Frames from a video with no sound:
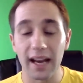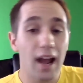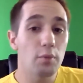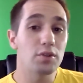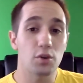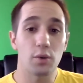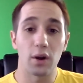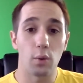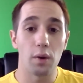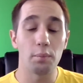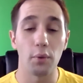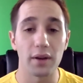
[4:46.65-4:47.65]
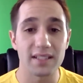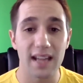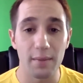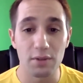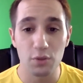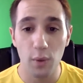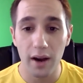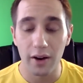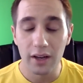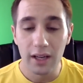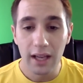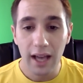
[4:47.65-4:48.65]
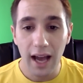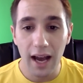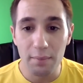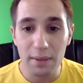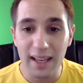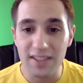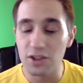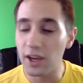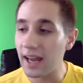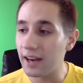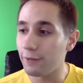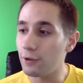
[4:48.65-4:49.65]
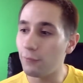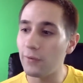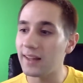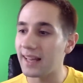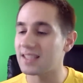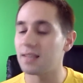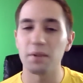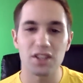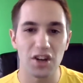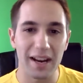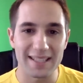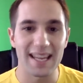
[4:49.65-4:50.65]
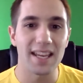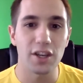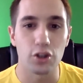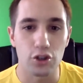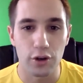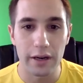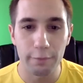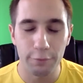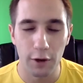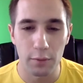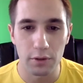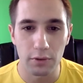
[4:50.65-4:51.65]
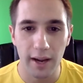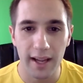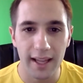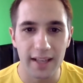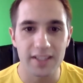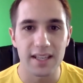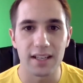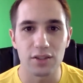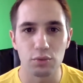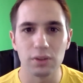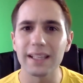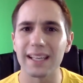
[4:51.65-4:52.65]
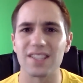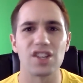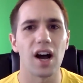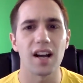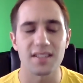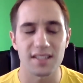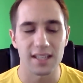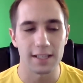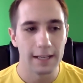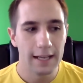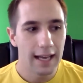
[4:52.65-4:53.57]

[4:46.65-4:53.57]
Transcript: And I almost quit at one point in time as well, because you feel like somebody's trying to take your dream from you, right? And it's really exhausting.